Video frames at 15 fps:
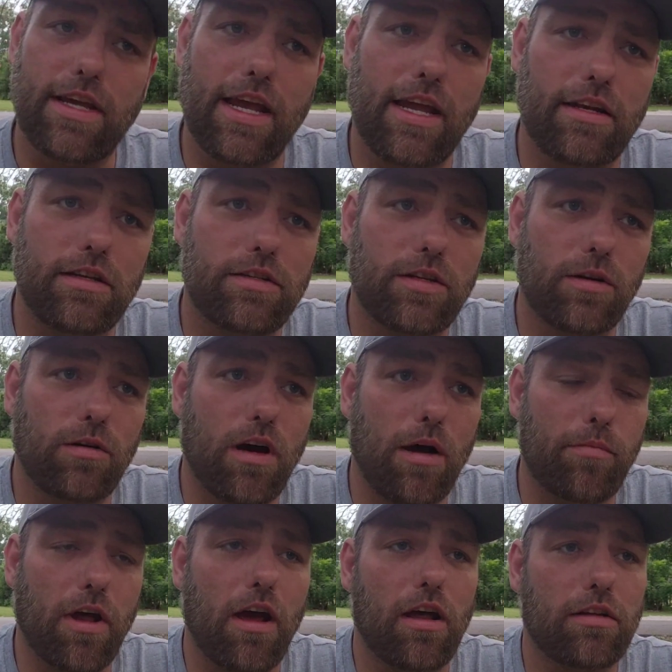And so
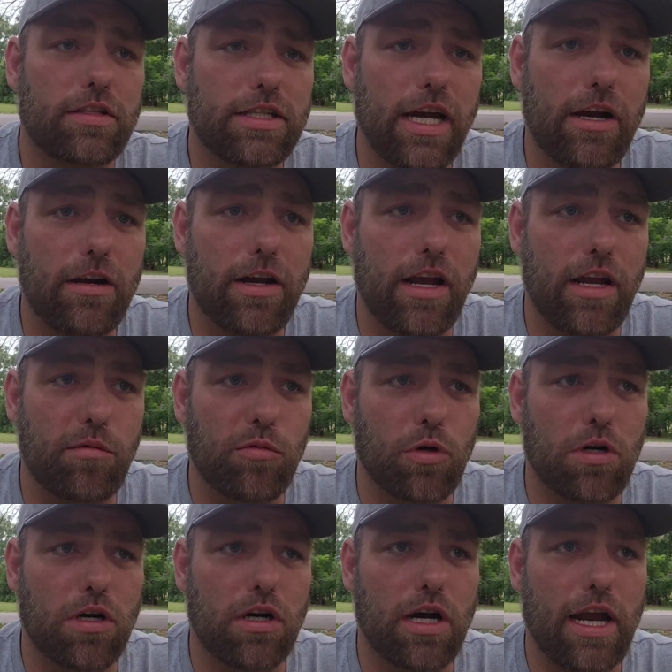I'm not scared
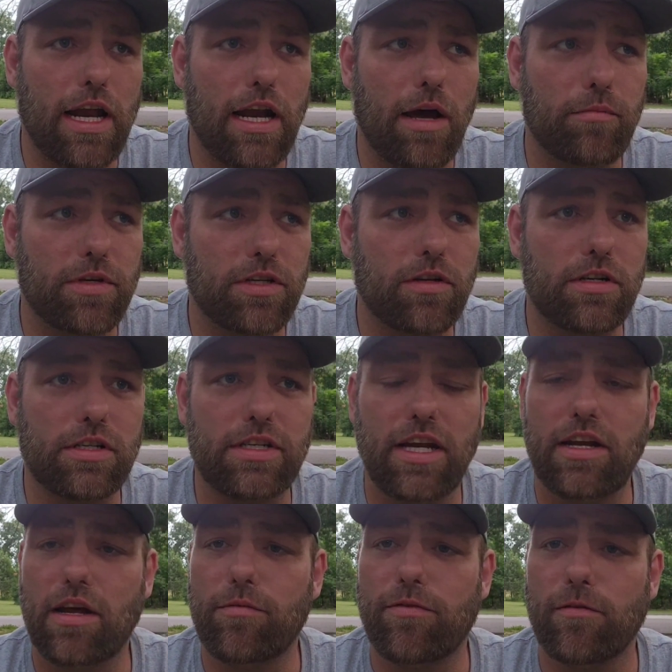anymore, and I'm just going to
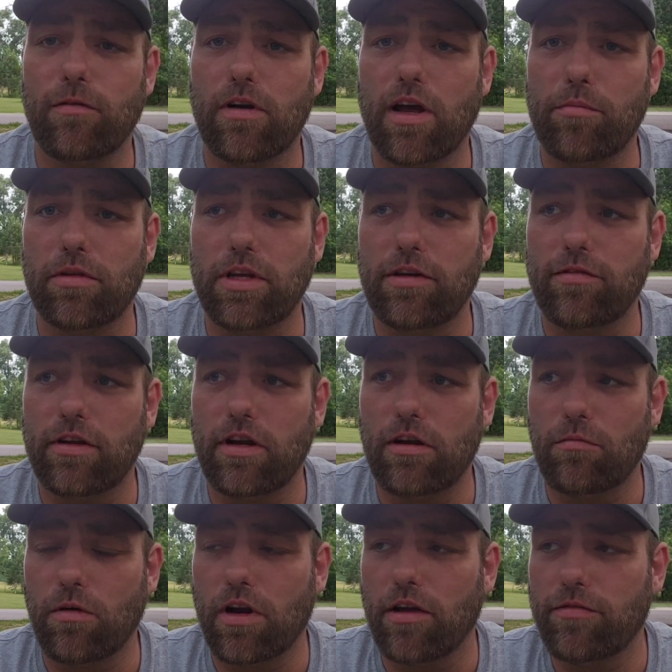stand up for what I believe in
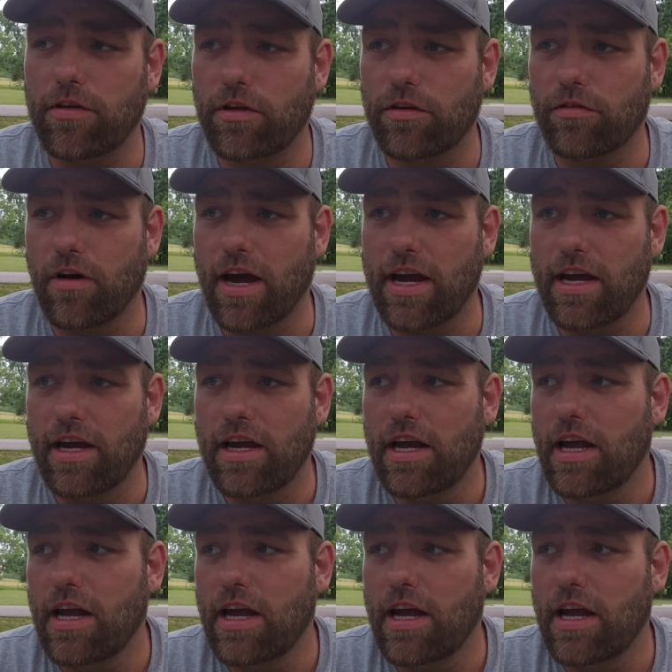and what I feel is right.